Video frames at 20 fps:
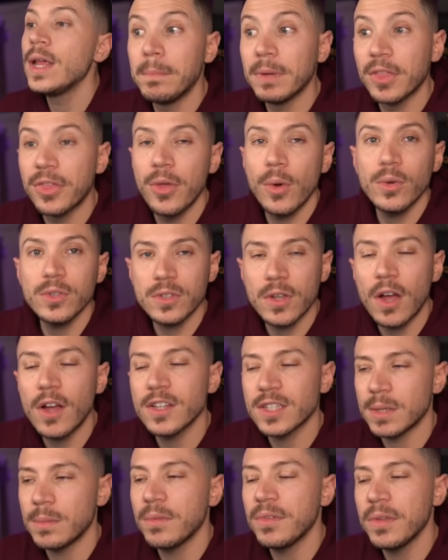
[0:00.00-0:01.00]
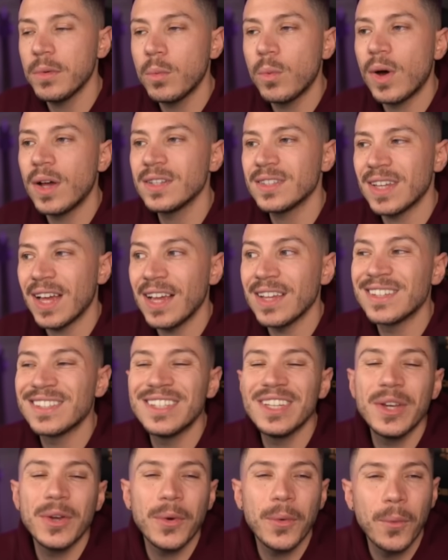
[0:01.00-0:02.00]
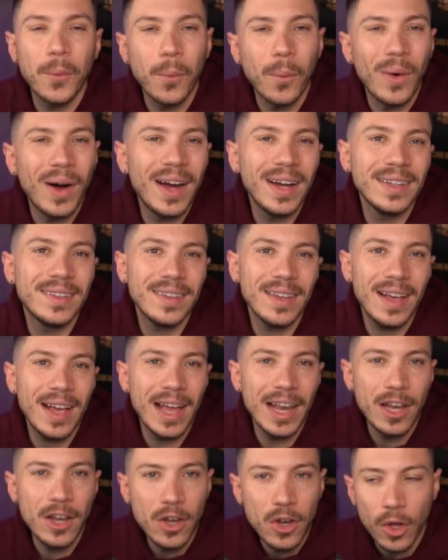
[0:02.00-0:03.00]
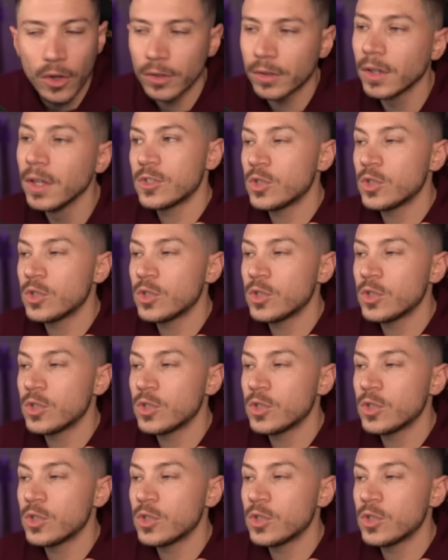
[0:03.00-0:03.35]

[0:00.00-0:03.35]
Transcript: But those are some of the ones I see quite a lot.